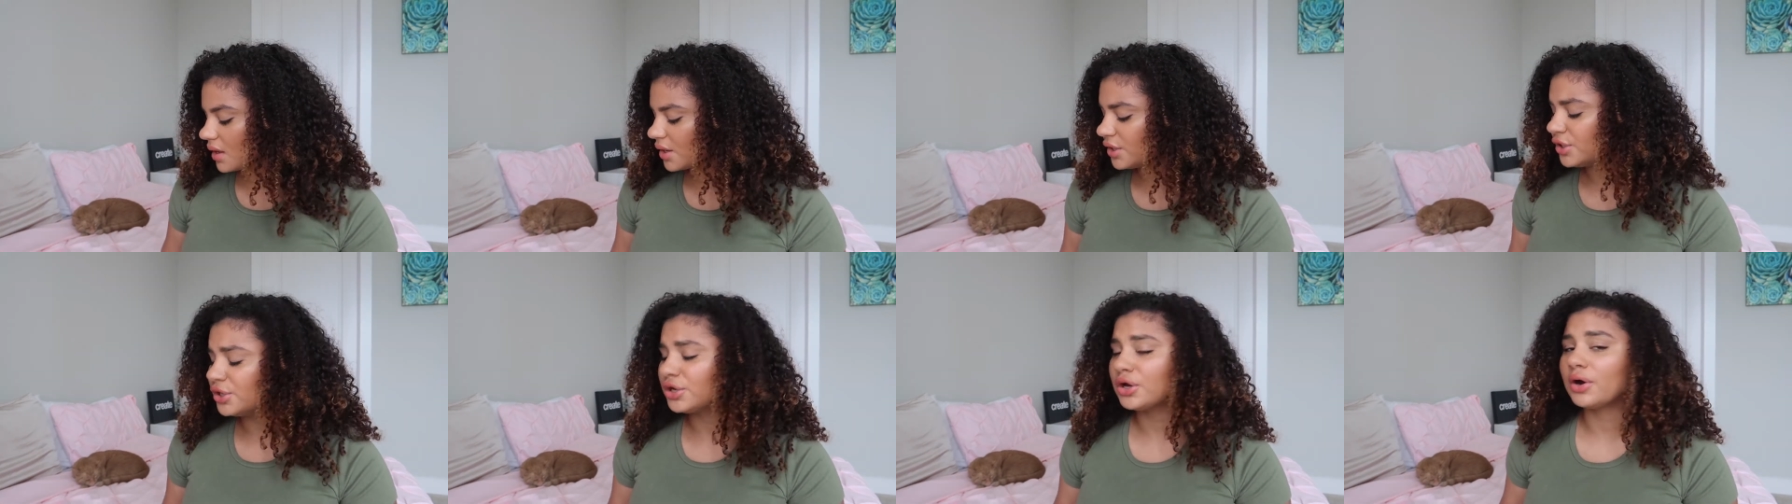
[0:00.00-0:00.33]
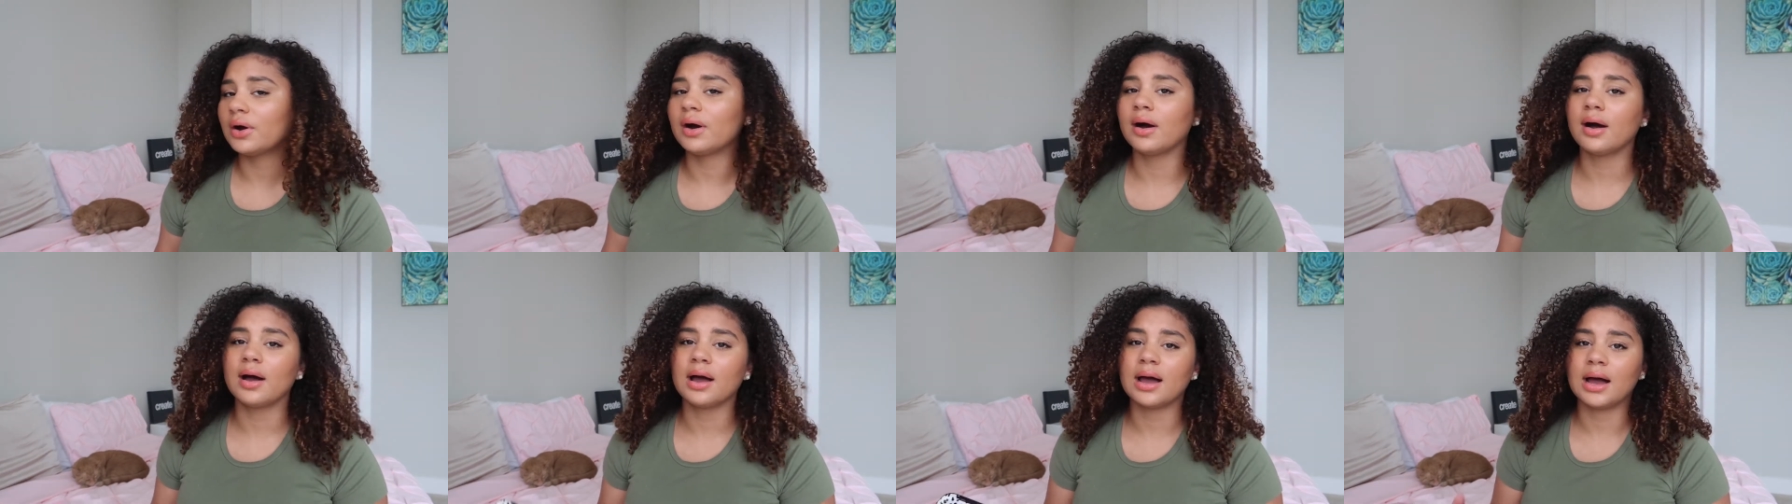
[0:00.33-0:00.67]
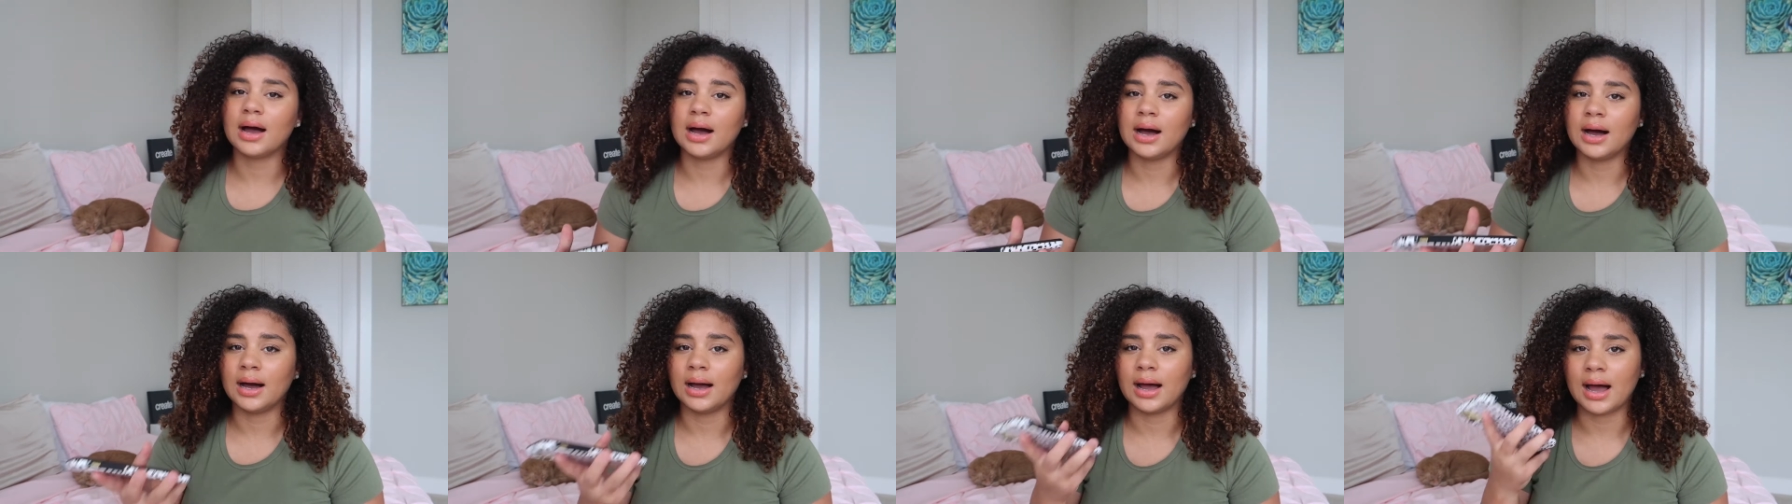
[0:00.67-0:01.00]
You know, uh,
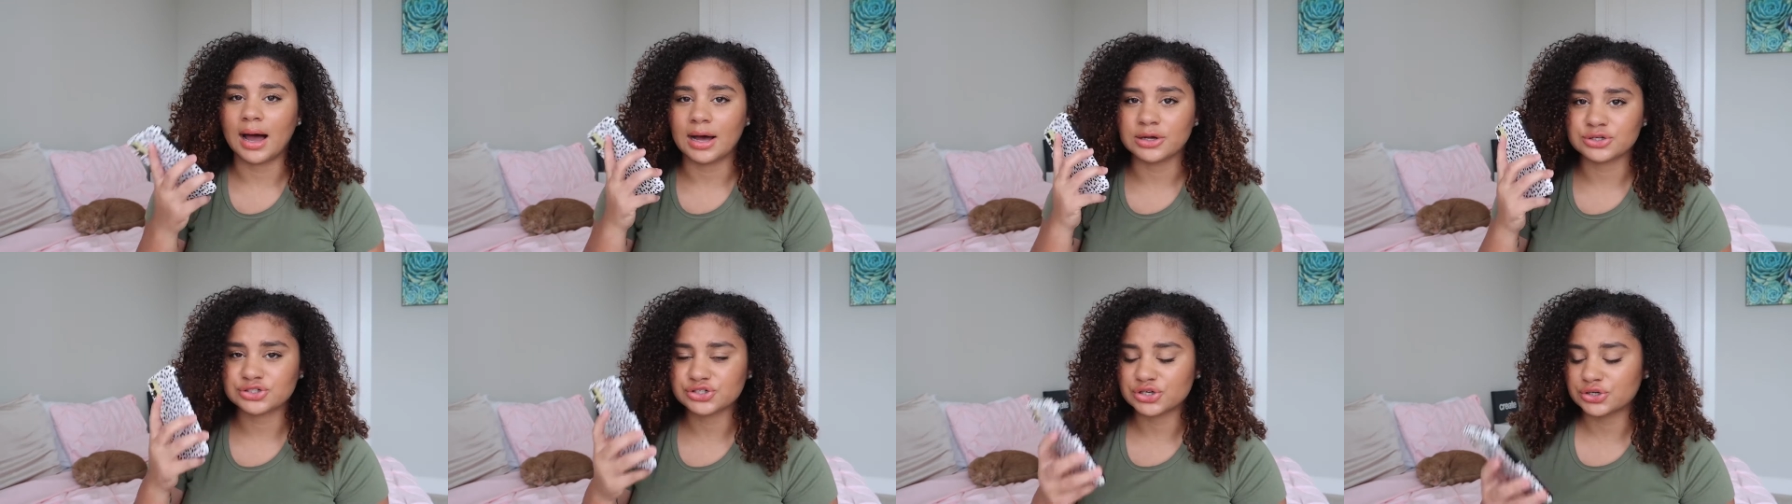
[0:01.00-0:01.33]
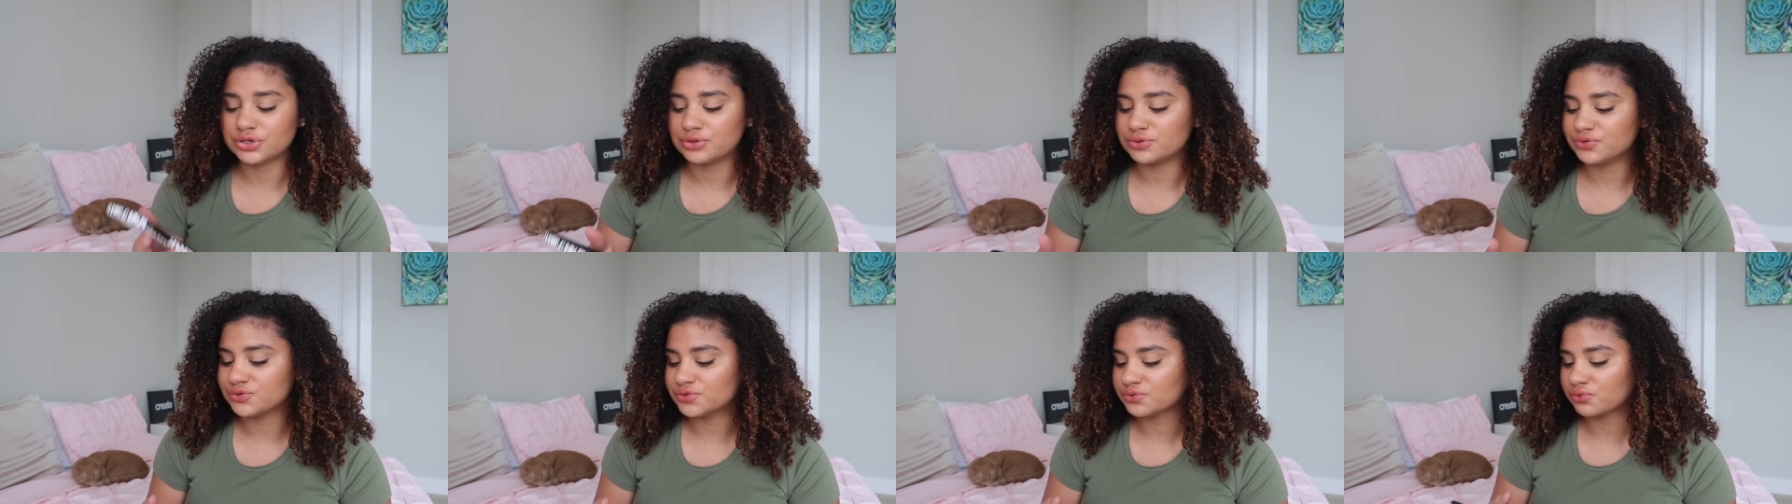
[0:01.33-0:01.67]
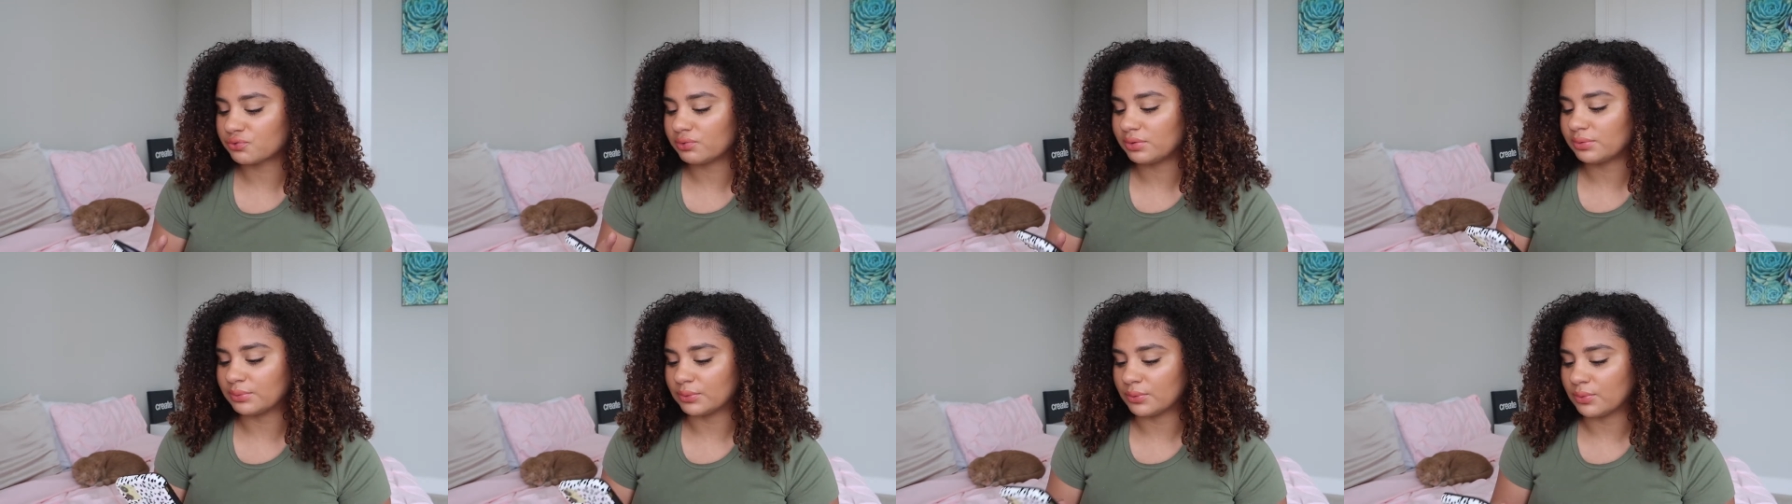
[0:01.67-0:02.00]
I'll show you a
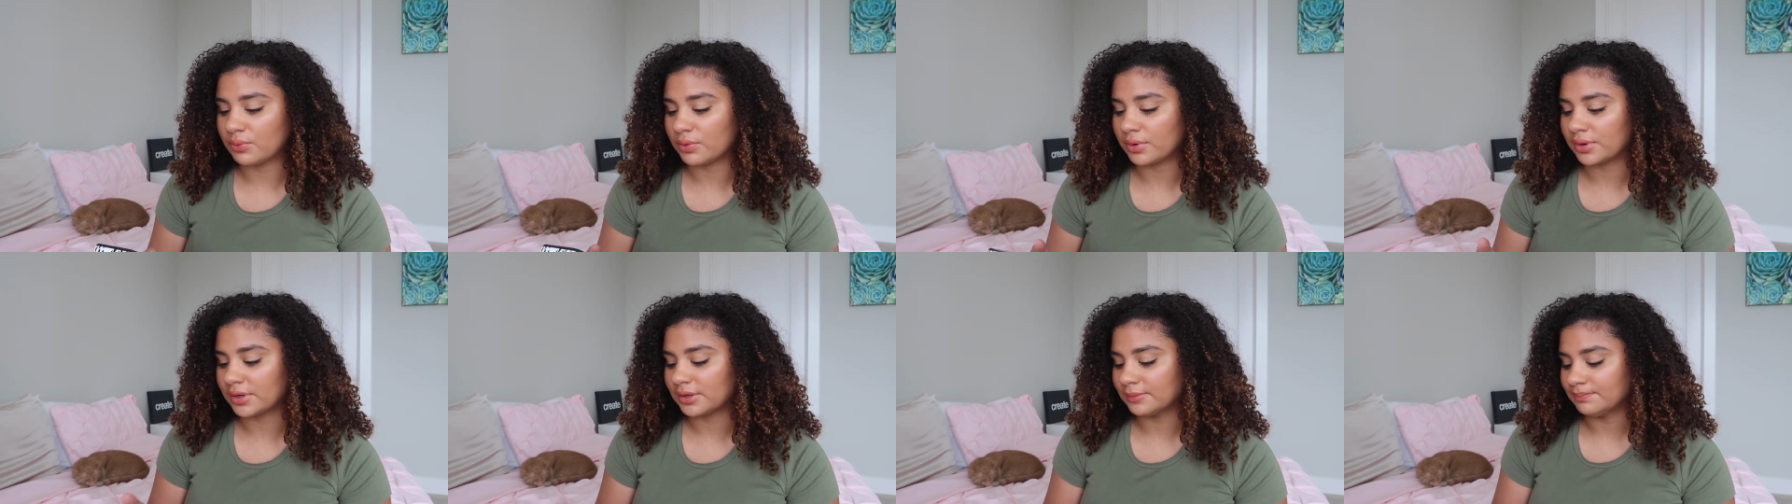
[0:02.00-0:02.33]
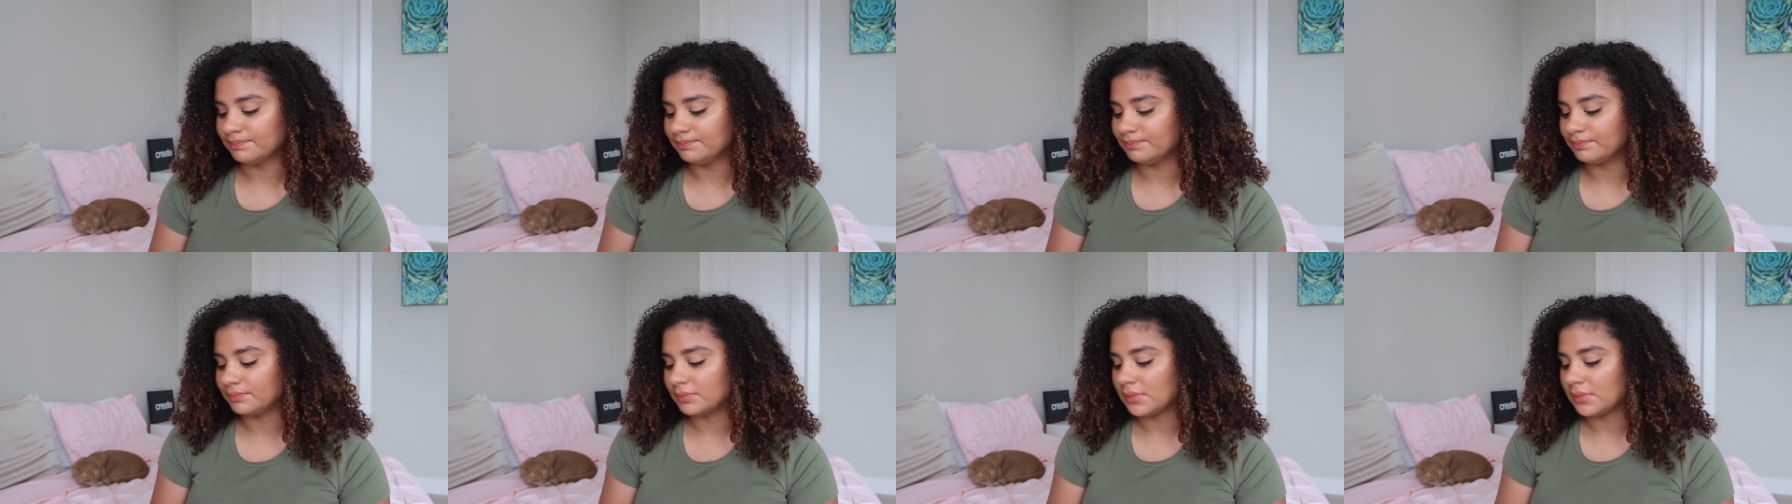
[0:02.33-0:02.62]
screen recording.